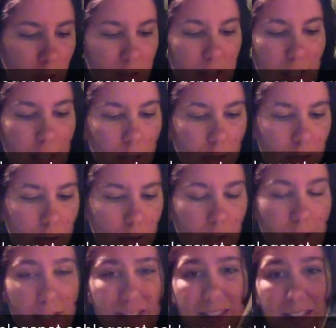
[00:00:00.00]
looks like you can do
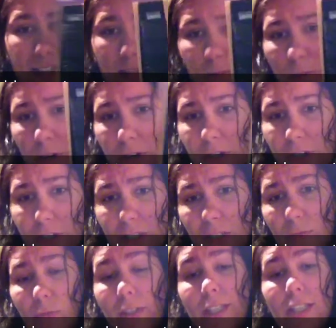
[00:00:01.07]
like 6 markers.
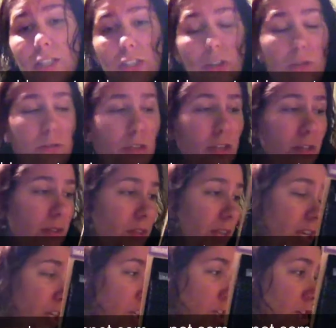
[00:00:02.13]
It really shows on the
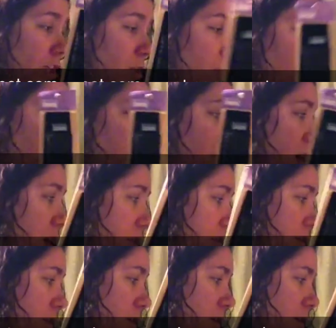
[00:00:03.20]
thing that you would put
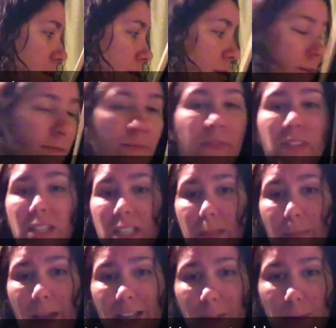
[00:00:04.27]
other
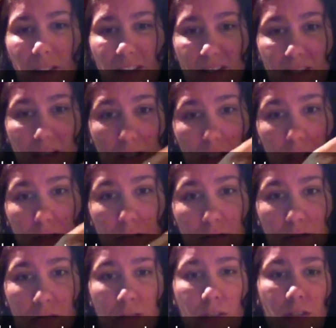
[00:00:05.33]
smash pens in there.
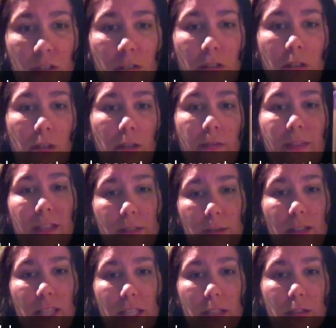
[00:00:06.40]
That's why
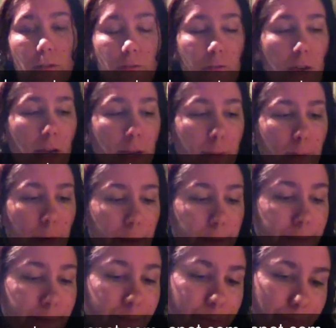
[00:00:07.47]
I think it's so fat, but
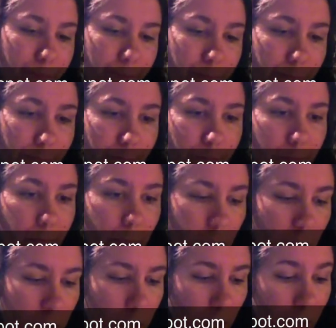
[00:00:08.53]

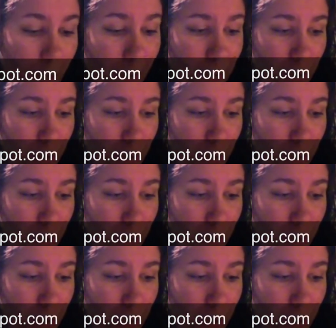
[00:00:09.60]
otherwise